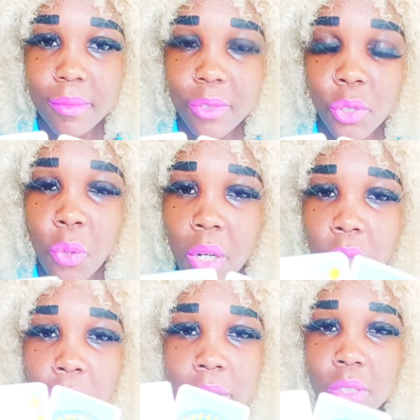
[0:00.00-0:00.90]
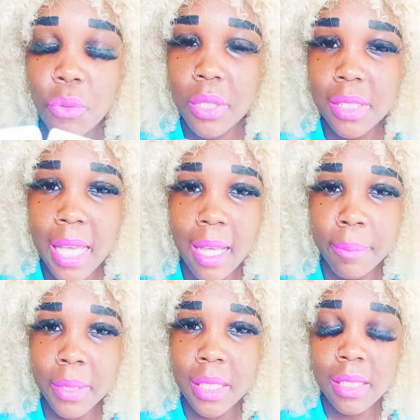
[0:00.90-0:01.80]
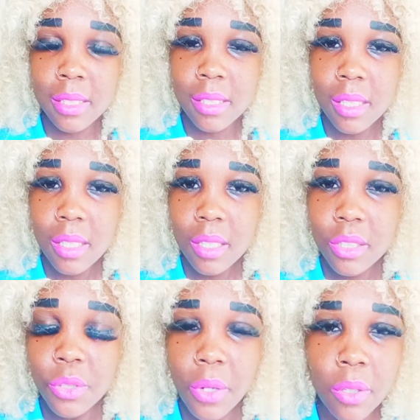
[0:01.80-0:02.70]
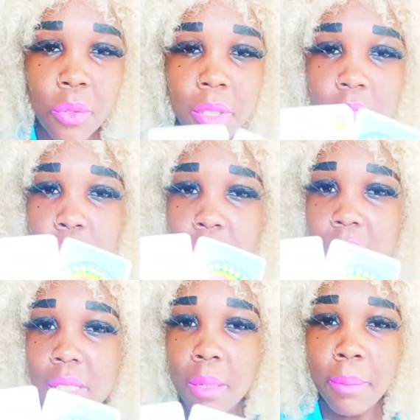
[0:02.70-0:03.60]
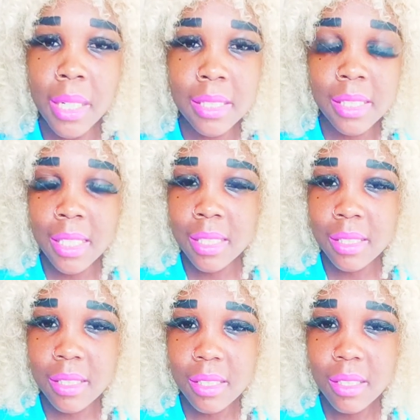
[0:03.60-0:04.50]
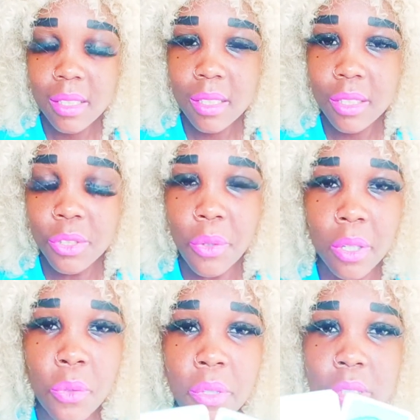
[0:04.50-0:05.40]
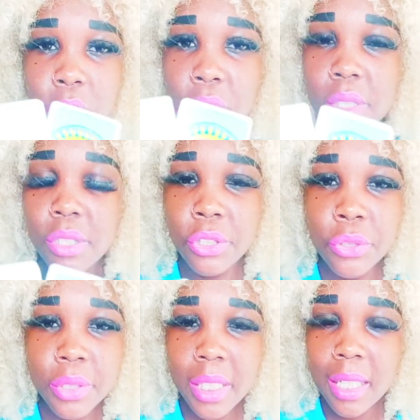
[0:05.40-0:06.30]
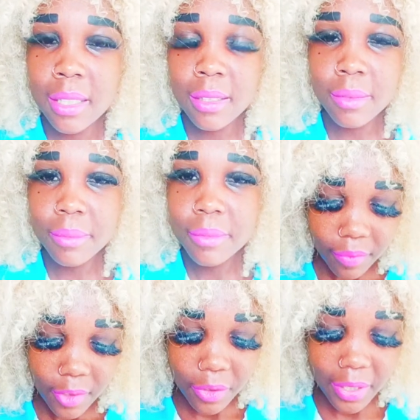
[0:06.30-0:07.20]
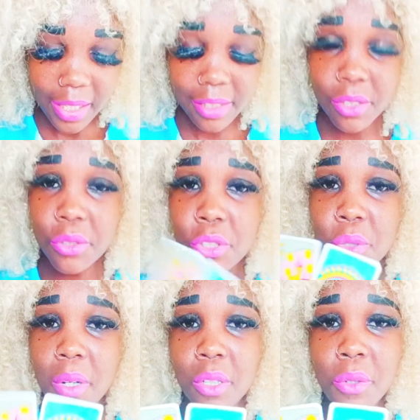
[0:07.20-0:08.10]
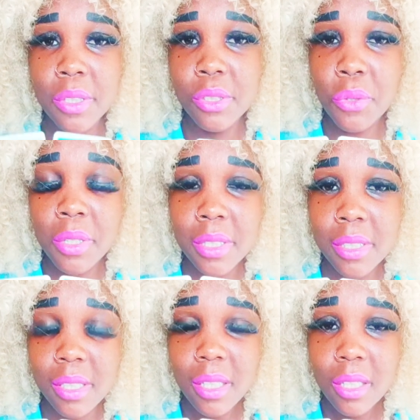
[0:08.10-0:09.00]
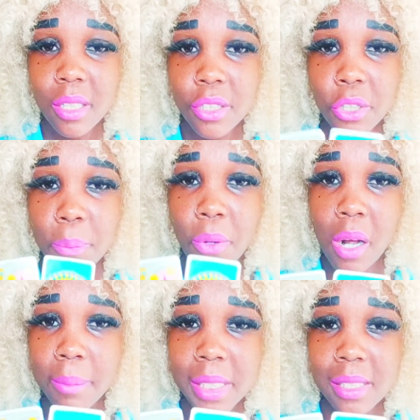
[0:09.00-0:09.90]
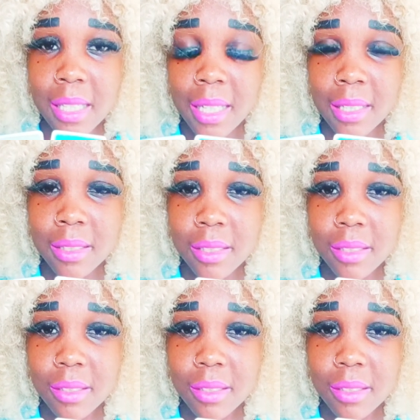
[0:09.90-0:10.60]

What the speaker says: You are going towards happiness. You are going towards abundance. You are going towards union. Okay, so you are going towards your promised land.